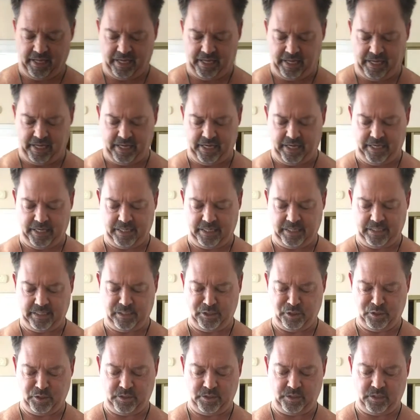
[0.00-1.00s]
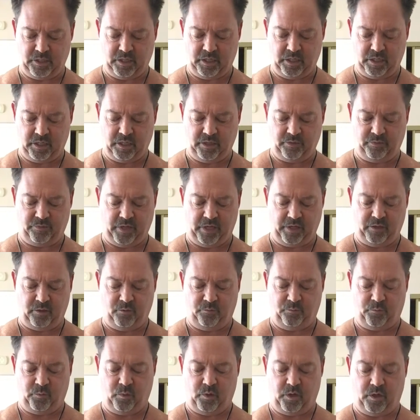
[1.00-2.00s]
And thank
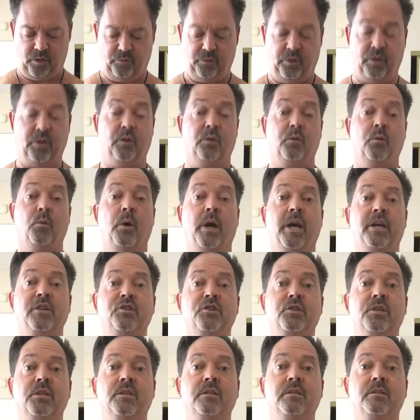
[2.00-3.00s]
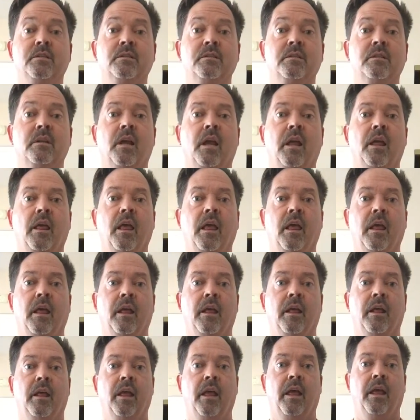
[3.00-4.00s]
you for all the good questions.
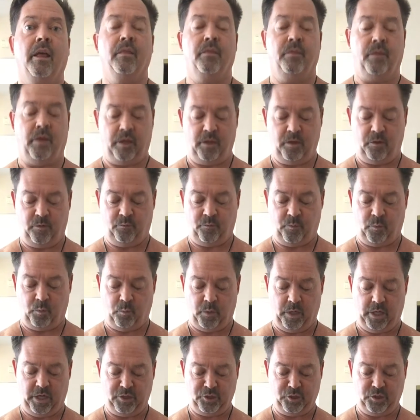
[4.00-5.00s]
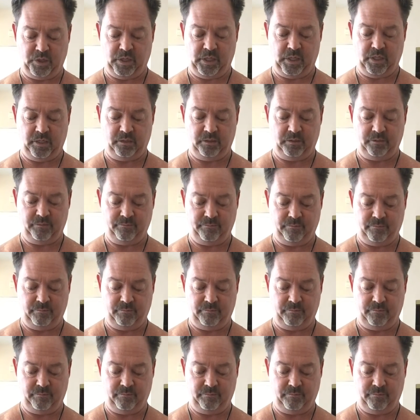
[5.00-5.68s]
Thank you for watching